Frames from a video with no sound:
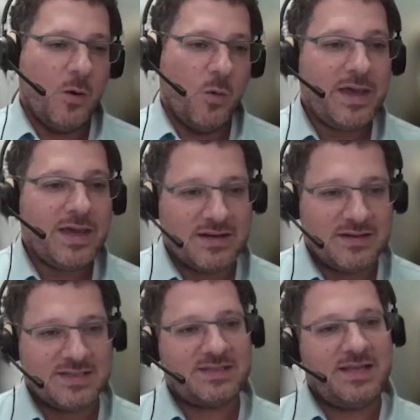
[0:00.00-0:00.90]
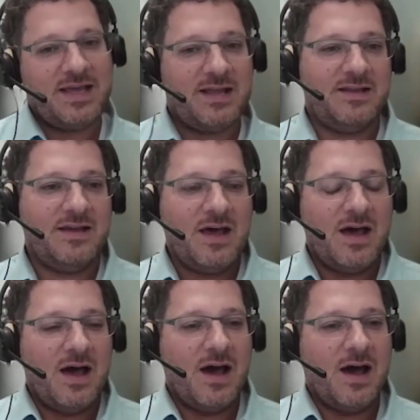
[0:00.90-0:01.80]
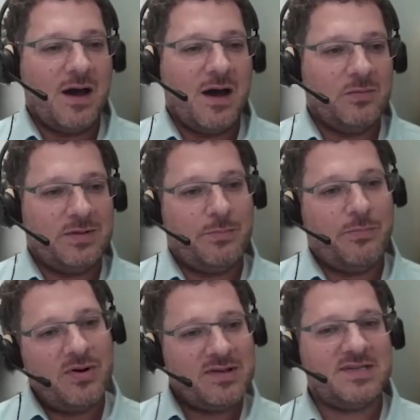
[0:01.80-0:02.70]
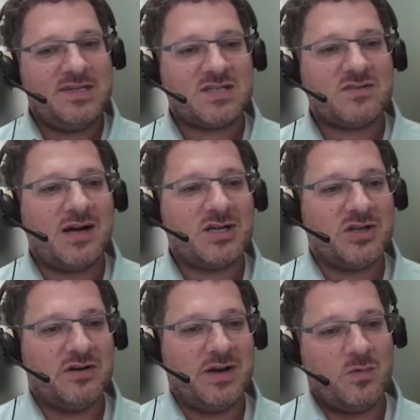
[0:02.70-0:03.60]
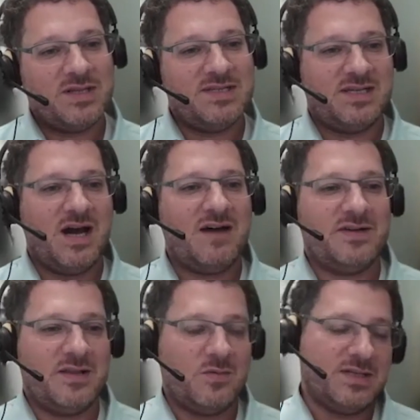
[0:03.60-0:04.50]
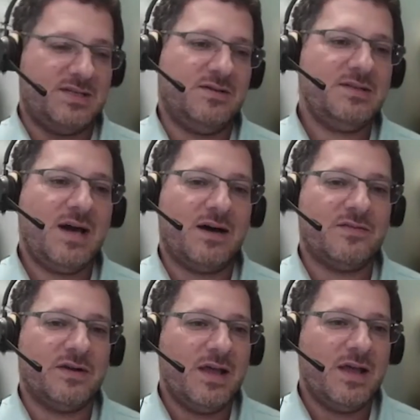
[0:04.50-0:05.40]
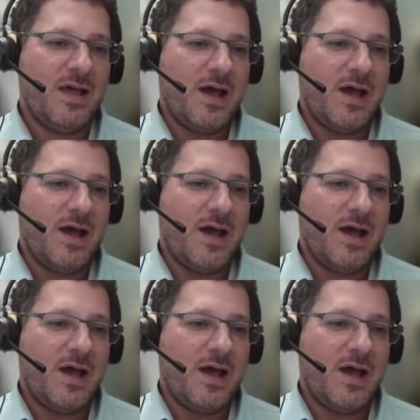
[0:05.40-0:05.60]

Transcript: We can understand how the policy is structured and what is covered and what is not covered.